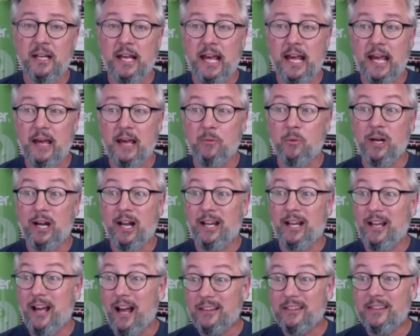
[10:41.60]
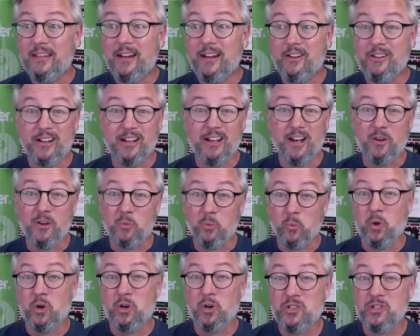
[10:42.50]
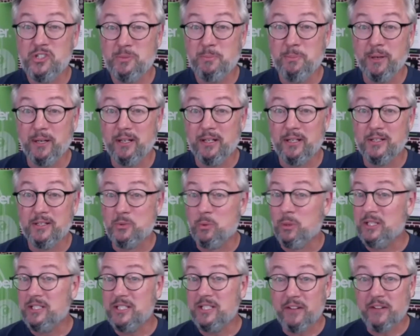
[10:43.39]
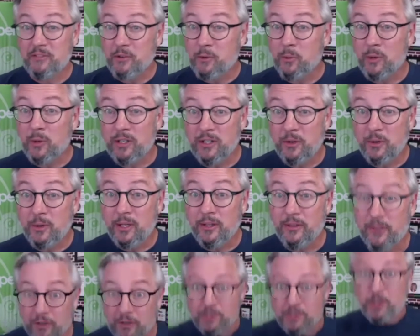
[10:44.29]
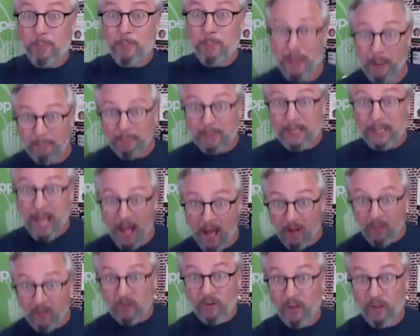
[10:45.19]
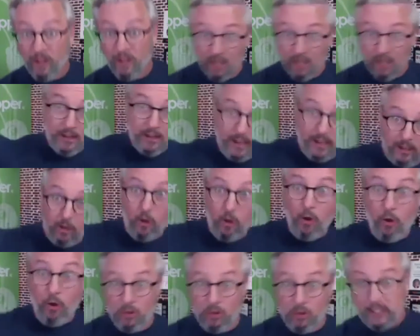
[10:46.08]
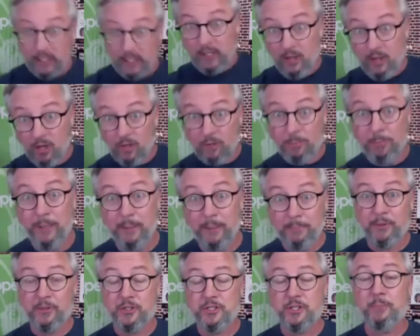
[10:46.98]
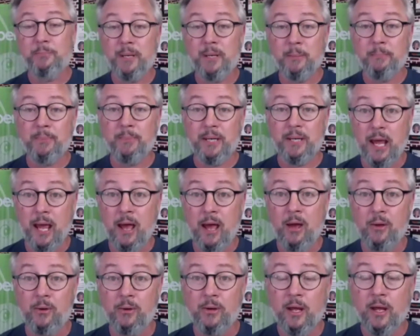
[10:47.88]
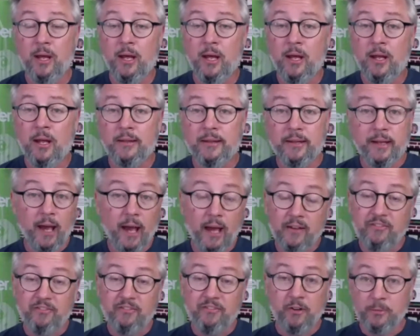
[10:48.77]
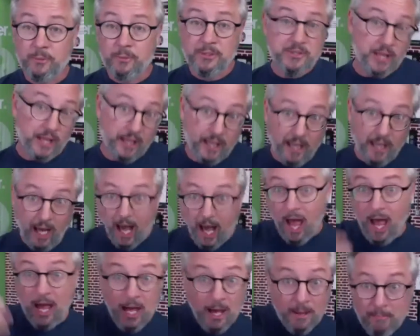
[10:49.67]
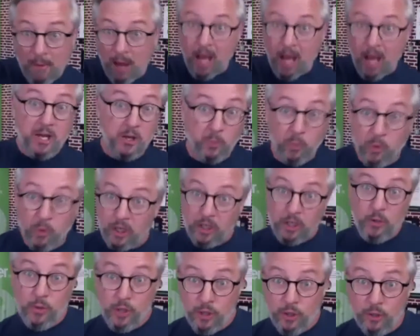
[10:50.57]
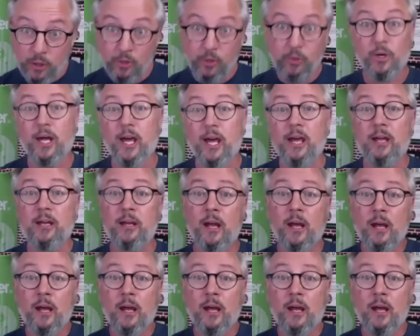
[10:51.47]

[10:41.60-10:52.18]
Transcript: And when I got there, it got worse because what's everyone doing? They're jumping up and down like all day long. People are jumping up and down the guy in front of me is like, "Hi, I'm Mike. What do you do?" And